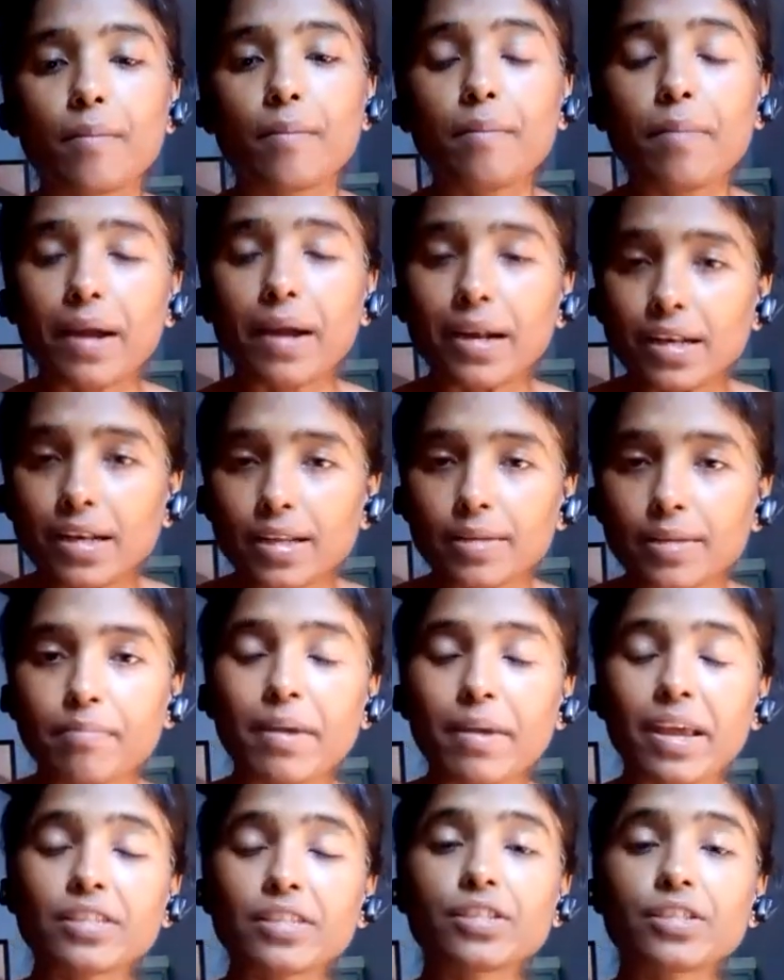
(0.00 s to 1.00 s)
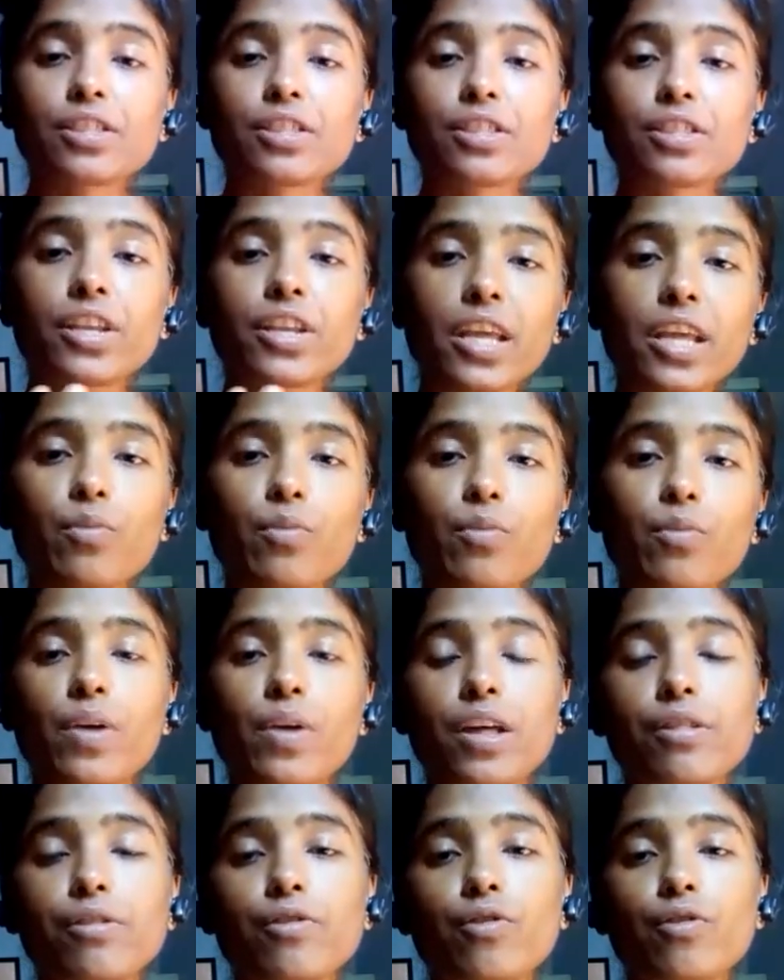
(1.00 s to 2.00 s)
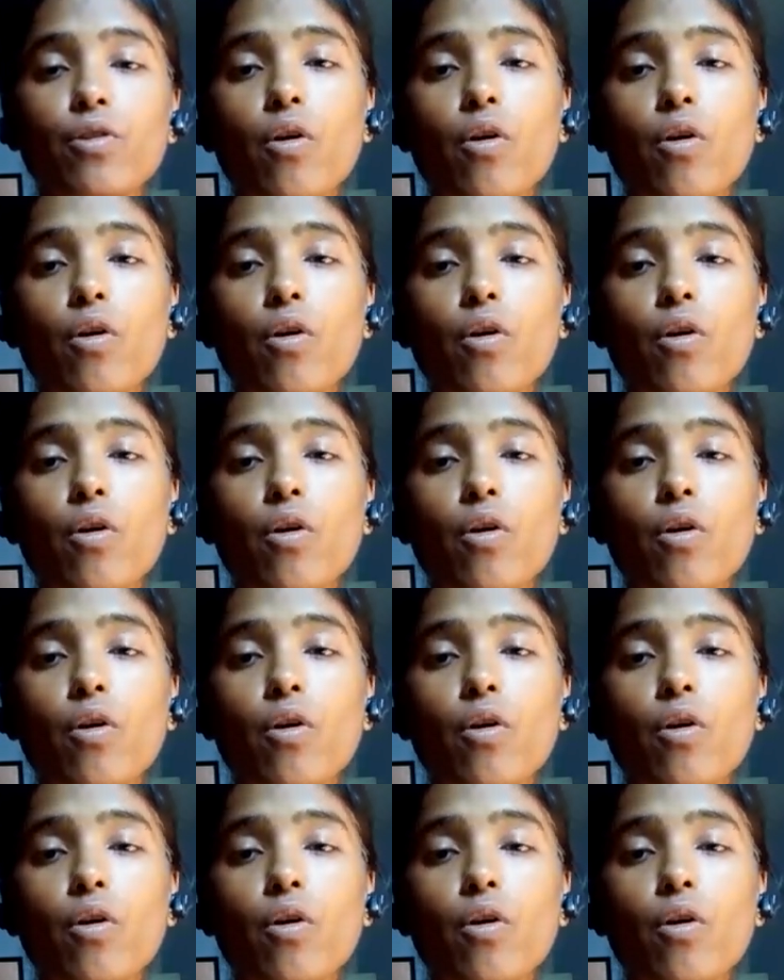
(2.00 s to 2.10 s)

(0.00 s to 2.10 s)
But major three waste